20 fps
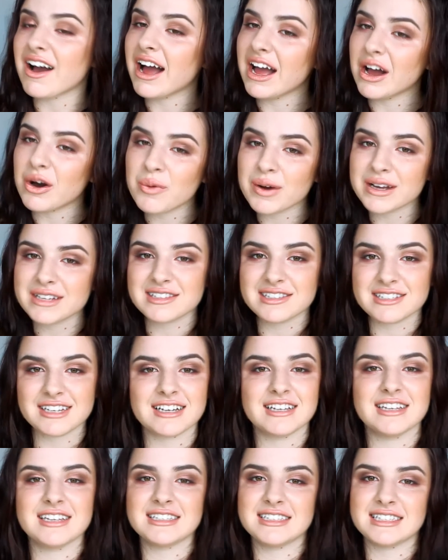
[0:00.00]
I always
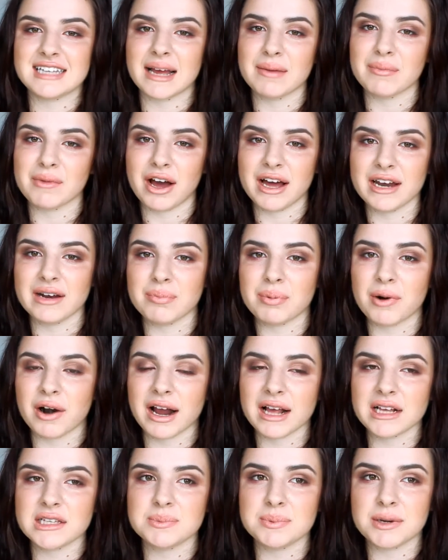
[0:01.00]
stick to the same kind of
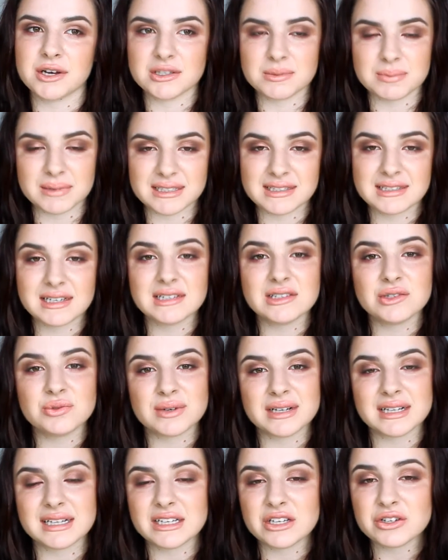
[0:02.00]
products because my skin's
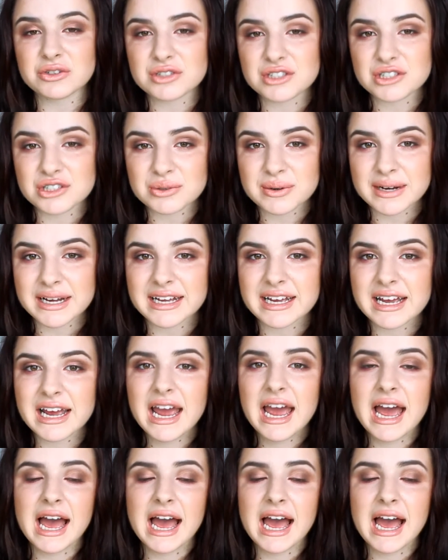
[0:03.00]
really used to it.